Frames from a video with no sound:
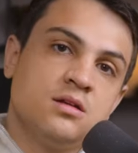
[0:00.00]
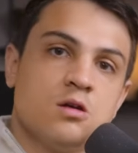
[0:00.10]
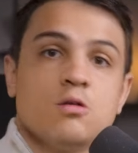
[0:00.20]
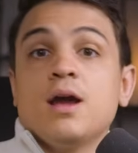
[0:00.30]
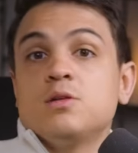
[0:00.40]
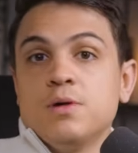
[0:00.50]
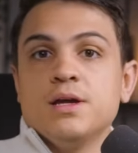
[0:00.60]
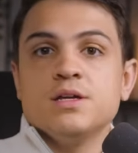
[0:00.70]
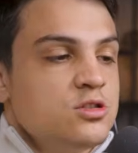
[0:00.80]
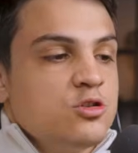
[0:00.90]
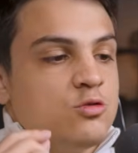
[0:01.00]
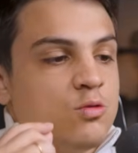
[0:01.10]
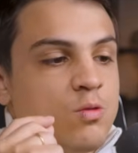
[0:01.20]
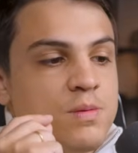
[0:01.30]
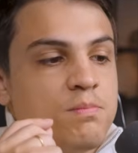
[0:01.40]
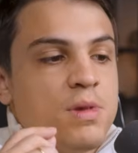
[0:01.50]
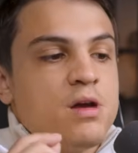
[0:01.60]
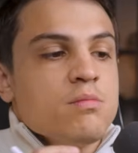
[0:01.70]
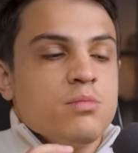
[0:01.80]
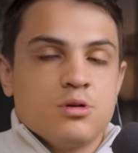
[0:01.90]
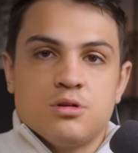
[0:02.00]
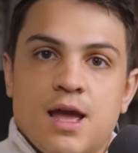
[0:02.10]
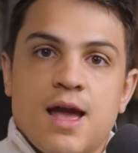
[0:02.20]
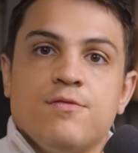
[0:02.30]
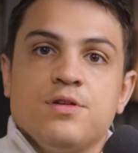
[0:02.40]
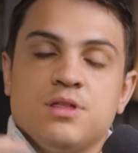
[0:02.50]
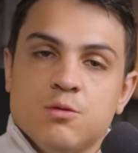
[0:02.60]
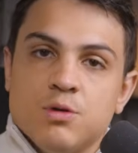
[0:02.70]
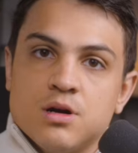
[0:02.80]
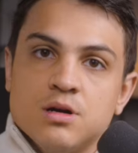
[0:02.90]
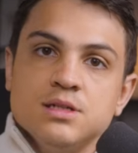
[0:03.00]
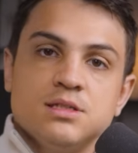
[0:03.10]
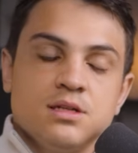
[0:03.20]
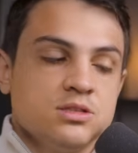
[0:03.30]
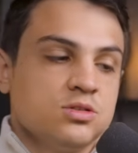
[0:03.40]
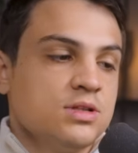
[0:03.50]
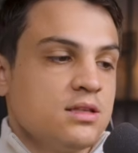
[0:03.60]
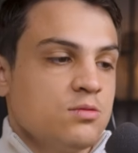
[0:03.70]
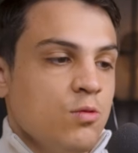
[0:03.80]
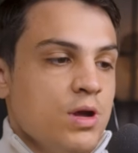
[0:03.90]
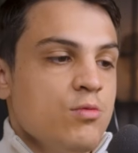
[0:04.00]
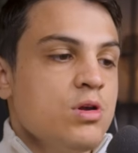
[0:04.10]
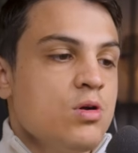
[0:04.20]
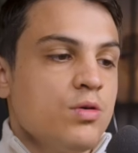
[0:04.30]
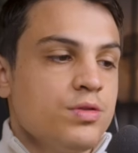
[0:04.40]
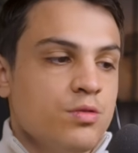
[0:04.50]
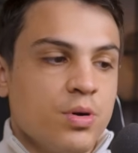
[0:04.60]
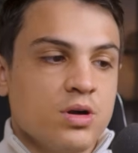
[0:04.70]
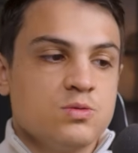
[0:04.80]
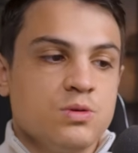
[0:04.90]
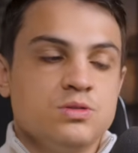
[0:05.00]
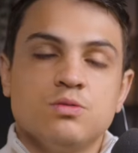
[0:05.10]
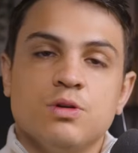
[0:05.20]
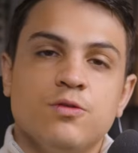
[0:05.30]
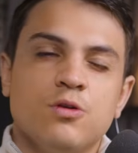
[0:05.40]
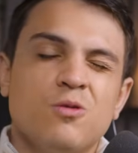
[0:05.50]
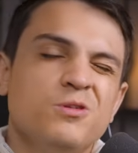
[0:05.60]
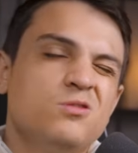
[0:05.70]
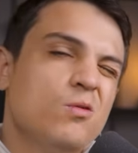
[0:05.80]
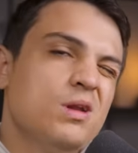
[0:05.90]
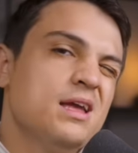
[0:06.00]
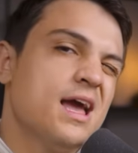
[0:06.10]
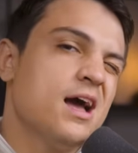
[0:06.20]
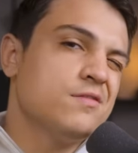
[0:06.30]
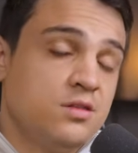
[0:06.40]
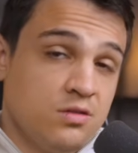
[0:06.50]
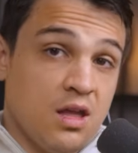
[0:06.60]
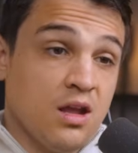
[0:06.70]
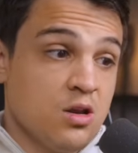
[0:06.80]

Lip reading: the correct ways to remember everything we are listening so that when we go through parts 1, 2, 3, 4, we don't really have to take